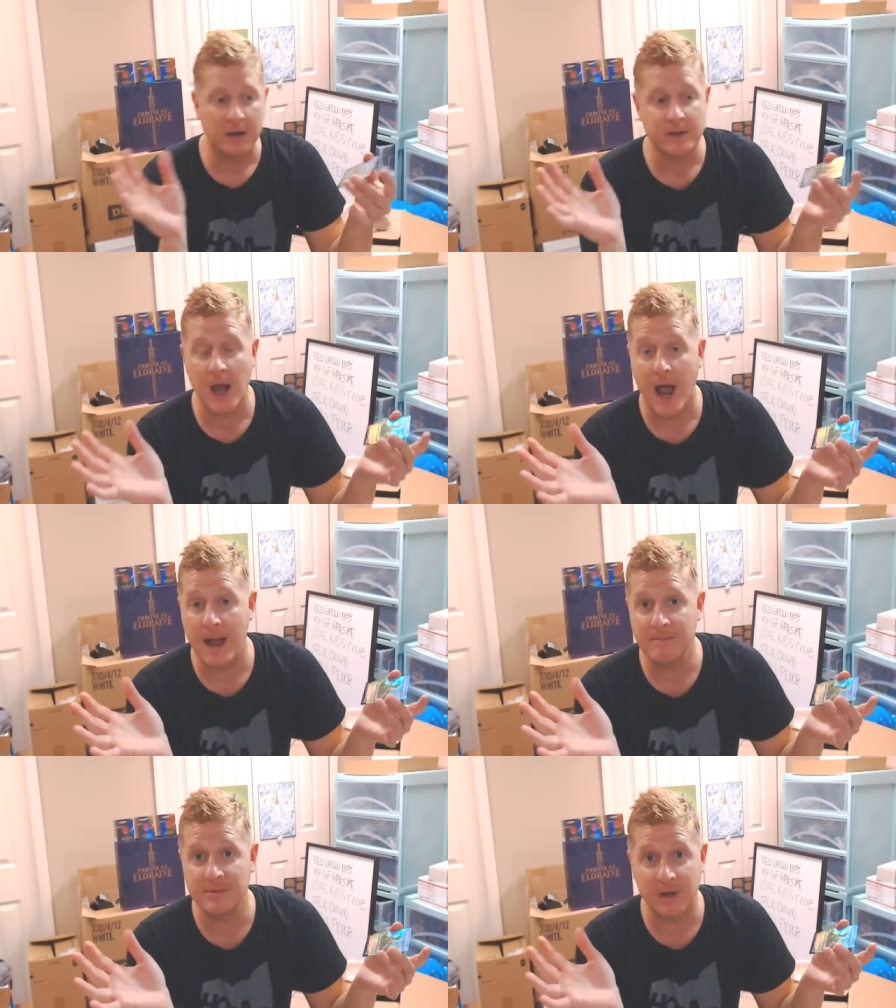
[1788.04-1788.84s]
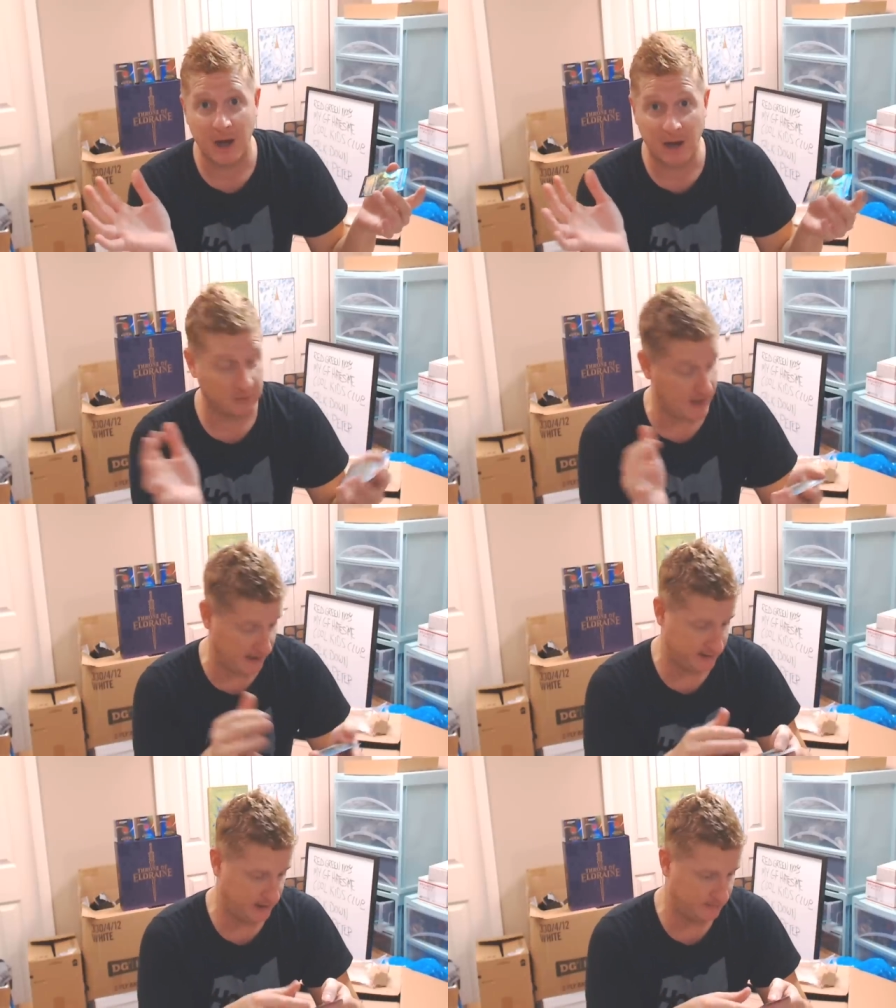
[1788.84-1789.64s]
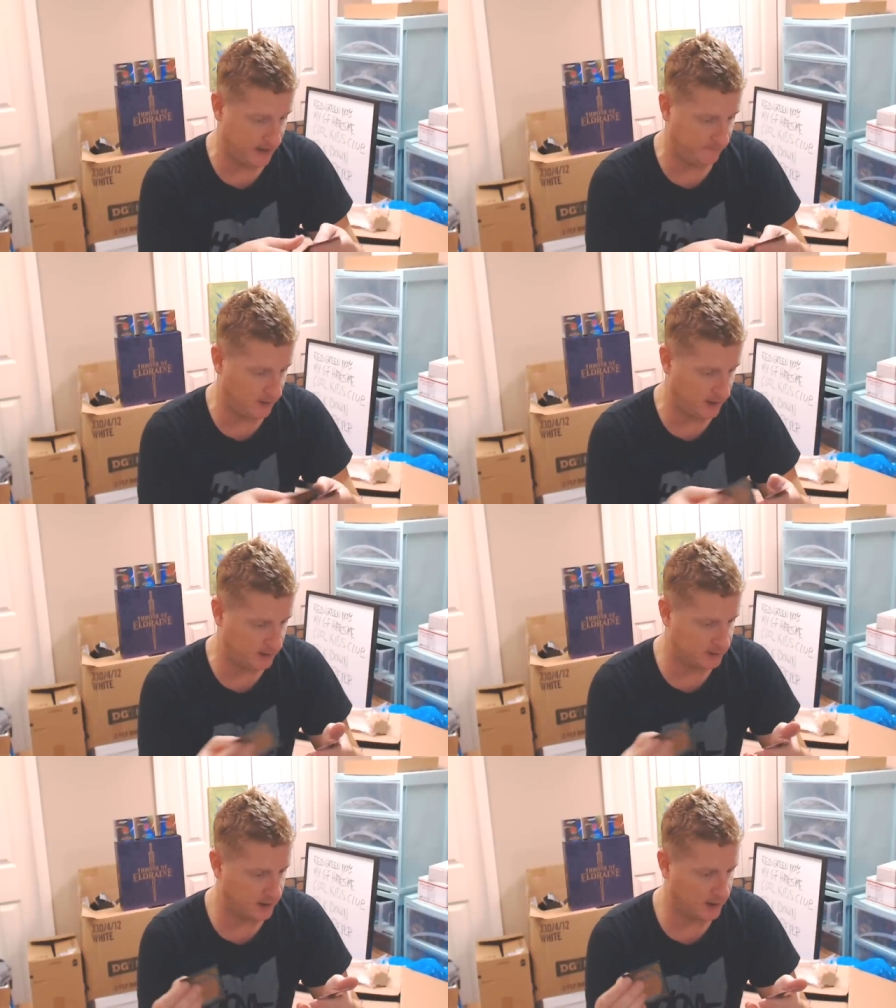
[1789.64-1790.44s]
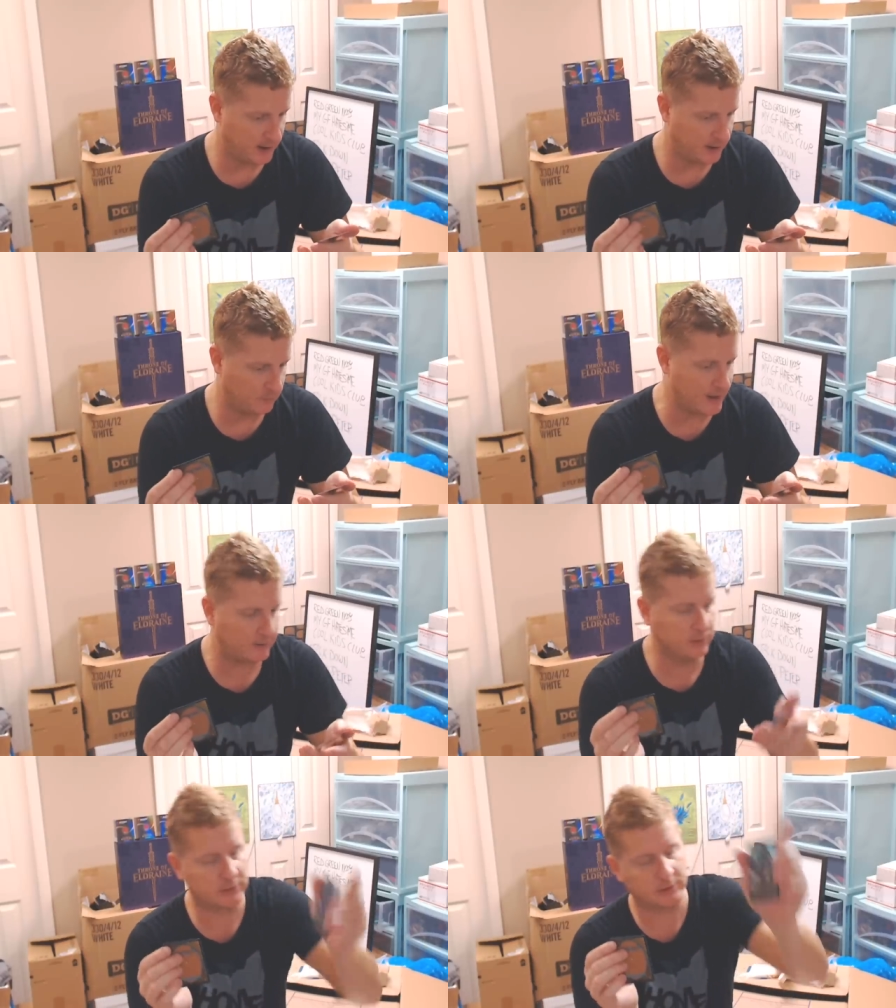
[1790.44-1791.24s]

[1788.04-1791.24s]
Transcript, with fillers: Times are crazy, my friends. Uh, Recluse,